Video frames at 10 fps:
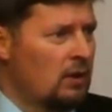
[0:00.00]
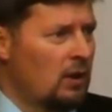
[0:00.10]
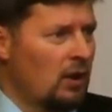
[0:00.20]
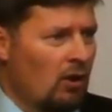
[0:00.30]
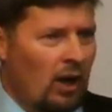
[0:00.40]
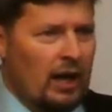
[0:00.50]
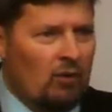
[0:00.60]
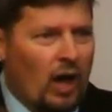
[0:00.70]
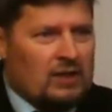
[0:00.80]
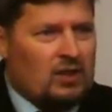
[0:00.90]
They're like,
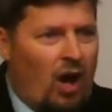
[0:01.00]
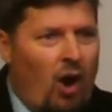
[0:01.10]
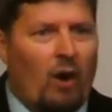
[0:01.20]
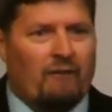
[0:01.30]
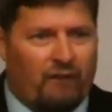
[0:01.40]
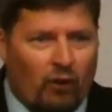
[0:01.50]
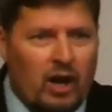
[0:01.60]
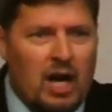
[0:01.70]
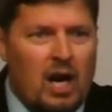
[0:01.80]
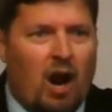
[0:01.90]
Let's go and
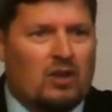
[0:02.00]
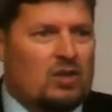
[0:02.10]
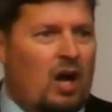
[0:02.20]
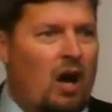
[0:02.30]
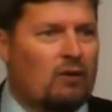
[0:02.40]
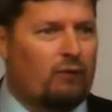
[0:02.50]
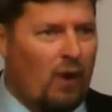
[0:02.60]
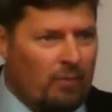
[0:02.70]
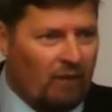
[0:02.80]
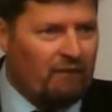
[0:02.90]
free ourselves
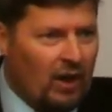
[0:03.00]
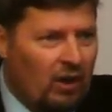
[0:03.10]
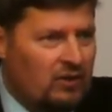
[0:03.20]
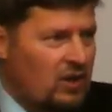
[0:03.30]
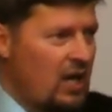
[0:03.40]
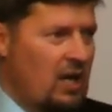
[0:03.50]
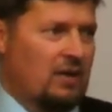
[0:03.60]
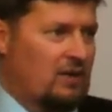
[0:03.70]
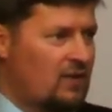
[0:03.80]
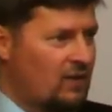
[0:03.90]
from the
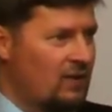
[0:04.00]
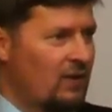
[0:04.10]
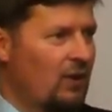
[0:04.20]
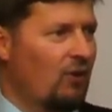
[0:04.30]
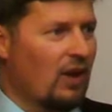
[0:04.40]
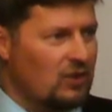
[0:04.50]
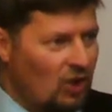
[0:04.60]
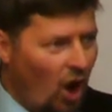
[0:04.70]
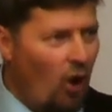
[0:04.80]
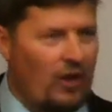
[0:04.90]
Philistines. Let's
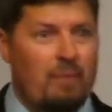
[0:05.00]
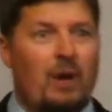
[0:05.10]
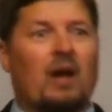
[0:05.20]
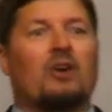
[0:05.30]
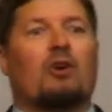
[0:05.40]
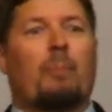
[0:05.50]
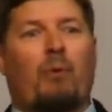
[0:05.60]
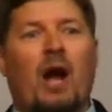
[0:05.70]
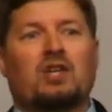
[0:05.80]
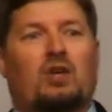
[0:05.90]
go. They've been under
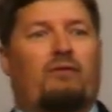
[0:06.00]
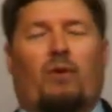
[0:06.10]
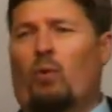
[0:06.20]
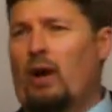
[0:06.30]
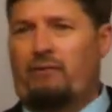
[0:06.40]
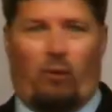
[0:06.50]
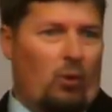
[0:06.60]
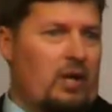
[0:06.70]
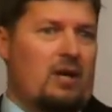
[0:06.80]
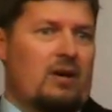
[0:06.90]
oppression for what,
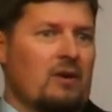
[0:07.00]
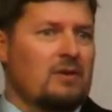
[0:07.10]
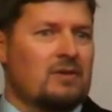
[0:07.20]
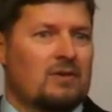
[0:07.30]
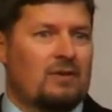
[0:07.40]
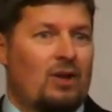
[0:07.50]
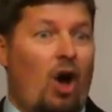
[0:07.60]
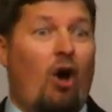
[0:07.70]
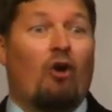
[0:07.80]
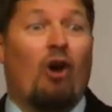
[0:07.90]
40 years?
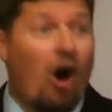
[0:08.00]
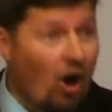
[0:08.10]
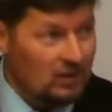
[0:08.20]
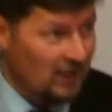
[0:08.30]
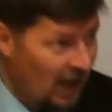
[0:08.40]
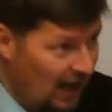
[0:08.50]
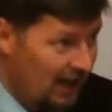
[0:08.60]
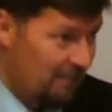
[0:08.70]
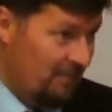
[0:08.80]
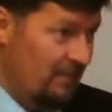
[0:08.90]
A long
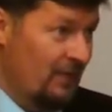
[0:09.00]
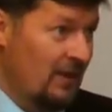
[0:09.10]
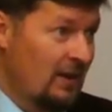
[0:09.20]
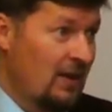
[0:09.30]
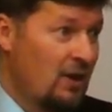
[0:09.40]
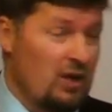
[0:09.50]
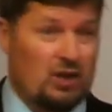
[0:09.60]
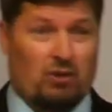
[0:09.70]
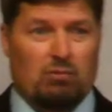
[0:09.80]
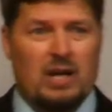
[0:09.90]
time.
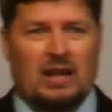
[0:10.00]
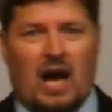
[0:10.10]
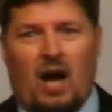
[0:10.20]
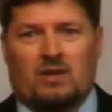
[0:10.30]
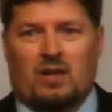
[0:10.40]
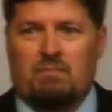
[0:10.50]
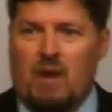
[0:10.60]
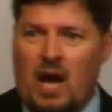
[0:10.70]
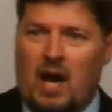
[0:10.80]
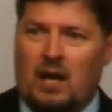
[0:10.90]
These 3,000
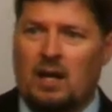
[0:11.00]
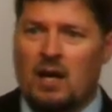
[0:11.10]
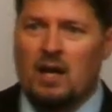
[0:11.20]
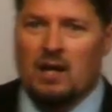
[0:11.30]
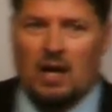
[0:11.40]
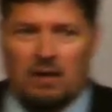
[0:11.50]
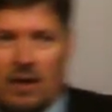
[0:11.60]
men, they,